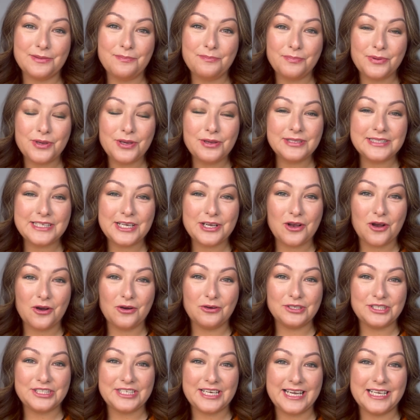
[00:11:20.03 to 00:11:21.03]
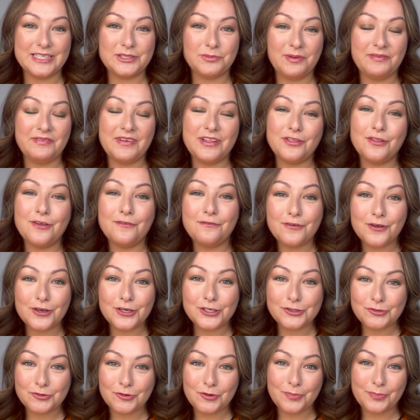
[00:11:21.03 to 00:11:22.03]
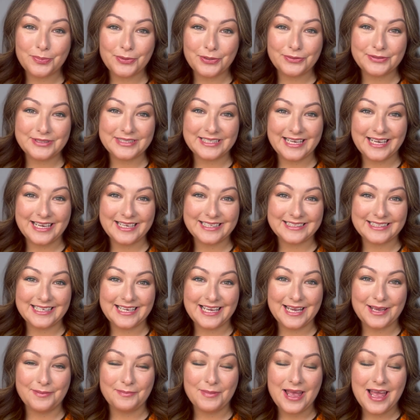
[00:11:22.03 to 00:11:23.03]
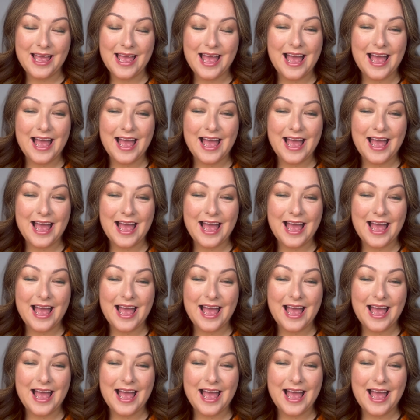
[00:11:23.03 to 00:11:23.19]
and beauty coaches within the virtual boutique team,